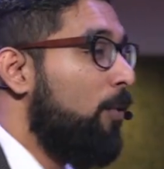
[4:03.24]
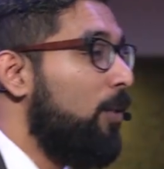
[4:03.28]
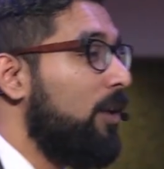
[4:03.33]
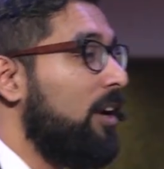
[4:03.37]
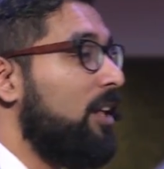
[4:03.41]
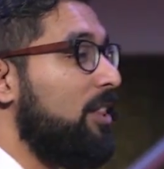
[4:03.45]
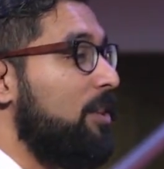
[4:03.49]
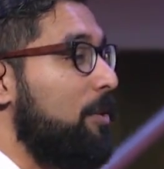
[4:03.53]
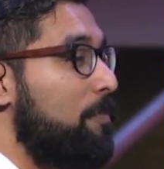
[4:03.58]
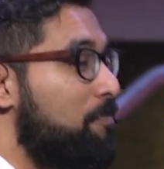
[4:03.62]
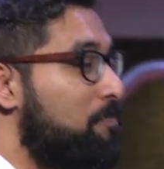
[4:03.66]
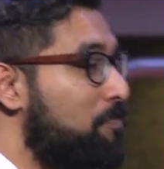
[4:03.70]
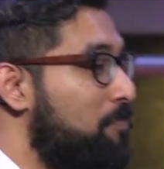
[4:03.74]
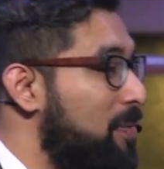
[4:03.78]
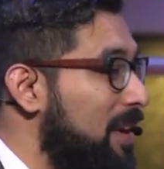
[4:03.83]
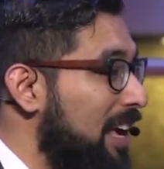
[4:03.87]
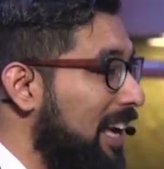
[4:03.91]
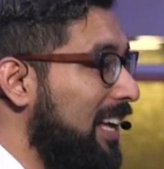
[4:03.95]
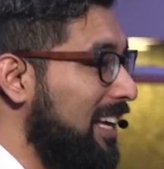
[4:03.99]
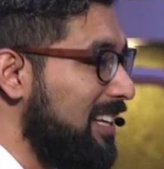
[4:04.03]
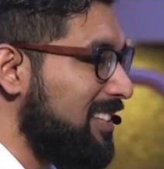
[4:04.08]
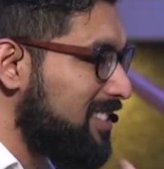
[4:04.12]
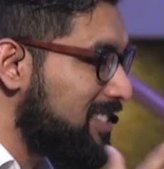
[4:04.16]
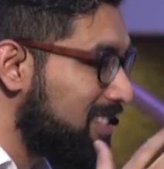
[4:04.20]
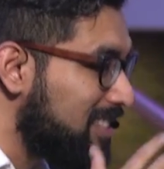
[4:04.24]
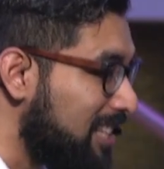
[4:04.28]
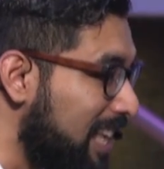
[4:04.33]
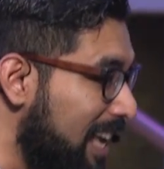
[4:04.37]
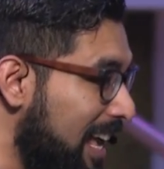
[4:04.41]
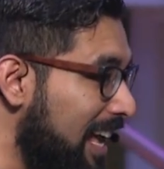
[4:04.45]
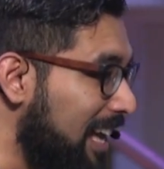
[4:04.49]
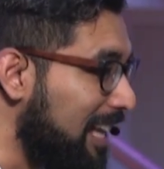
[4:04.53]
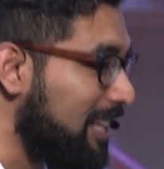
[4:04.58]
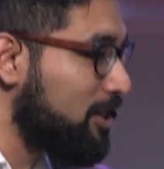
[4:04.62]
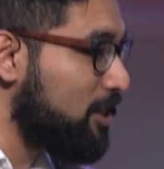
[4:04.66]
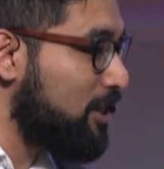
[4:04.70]
One of the biggest
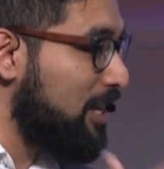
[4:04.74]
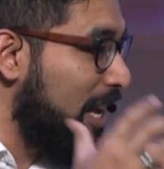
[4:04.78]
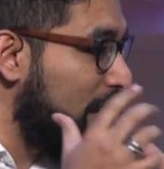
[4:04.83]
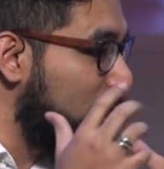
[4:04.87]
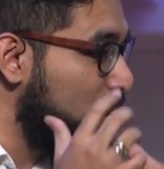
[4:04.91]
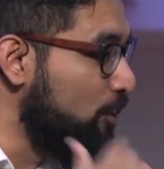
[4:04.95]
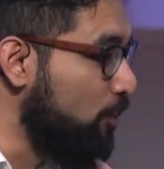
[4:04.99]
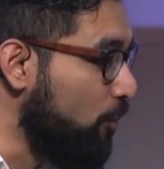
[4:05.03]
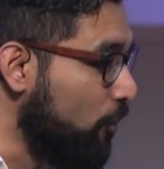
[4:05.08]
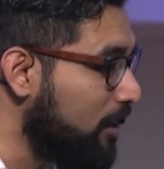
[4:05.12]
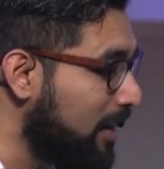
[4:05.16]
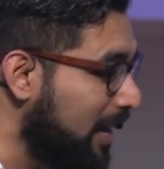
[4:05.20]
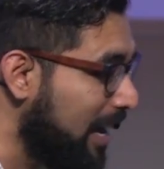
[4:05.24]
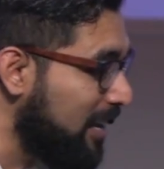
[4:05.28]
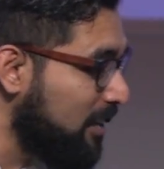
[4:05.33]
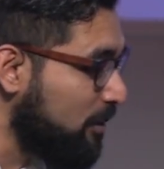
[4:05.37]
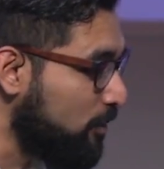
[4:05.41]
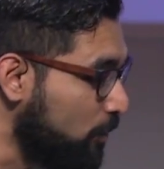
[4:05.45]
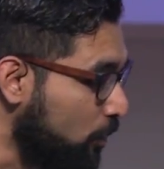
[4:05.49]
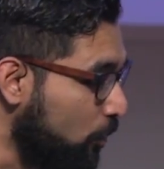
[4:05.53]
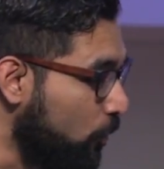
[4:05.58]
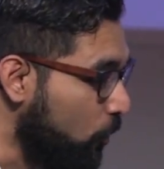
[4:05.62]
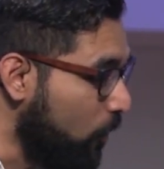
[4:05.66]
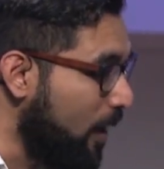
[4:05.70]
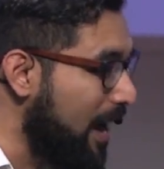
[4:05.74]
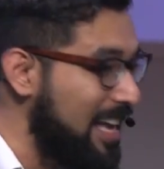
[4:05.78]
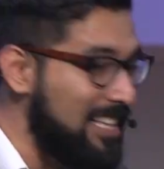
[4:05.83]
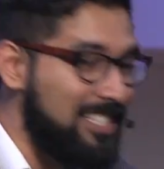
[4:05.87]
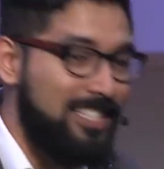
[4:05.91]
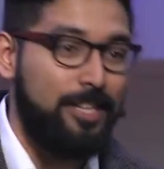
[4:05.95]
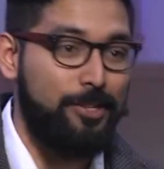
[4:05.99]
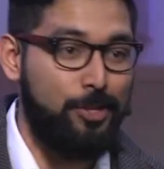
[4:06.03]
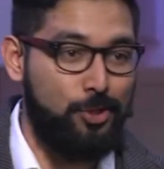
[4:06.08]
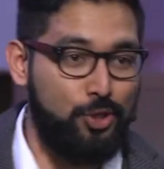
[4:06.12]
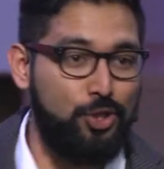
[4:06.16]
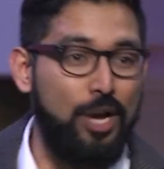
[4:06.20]
things that you can do
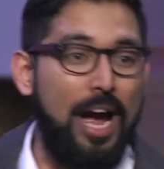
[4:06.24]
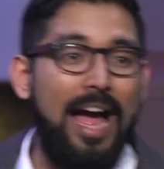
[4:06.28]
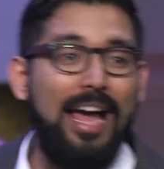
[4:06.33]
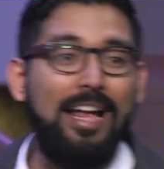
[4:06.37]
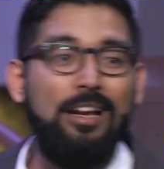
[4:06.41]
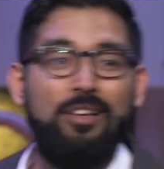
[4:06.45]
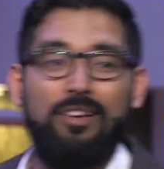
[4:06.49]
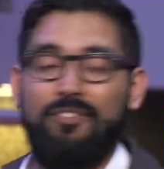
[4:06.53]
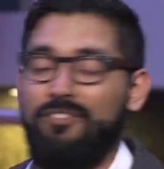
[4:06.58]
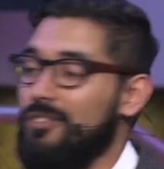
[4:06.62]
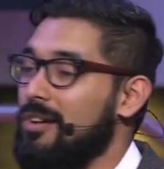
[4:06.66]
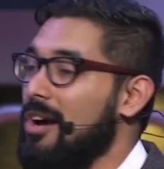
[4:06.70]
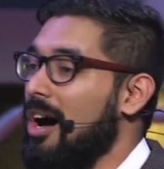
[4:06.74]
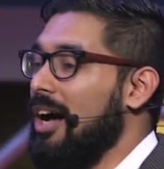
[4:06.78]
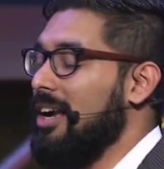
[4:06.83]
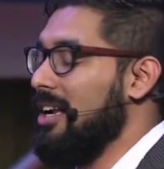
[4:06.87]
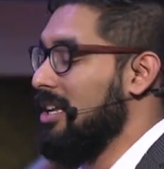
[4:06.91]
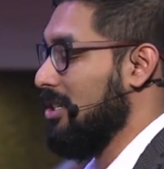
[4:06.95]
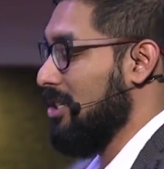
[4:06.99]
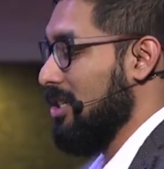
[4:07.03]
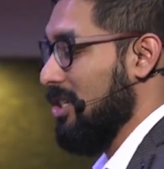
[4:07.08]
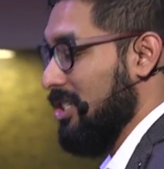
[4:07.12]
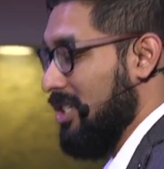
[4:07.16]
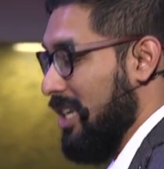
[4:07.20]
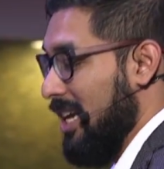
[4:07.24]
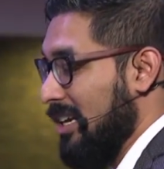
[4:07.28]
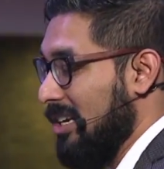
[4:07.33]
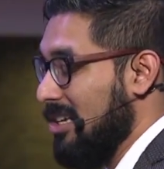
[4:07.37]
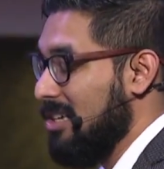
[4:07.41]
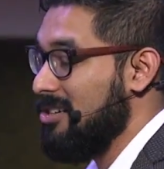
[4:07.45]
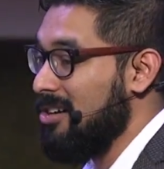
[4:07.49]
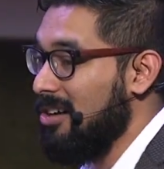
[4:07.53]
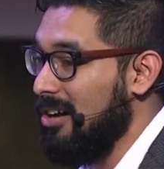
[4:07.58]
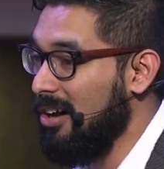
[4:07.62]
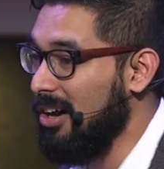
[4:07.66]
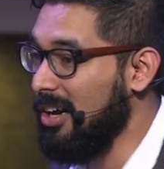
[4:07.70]
as a child of God is to say,
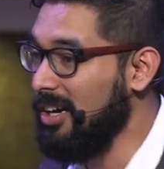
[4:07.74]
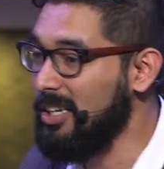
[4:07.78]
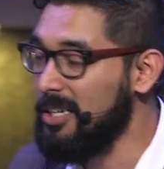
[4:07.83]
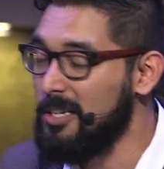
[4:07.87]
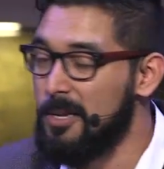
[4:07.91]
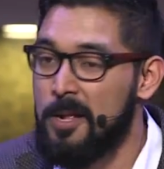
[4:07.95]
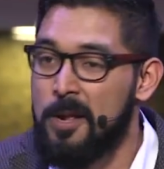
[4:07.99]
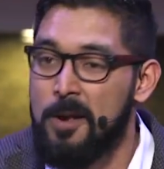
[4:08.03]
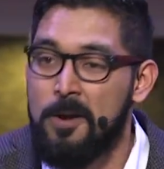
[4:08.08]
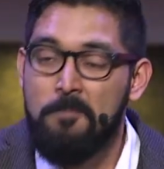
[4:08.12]
God,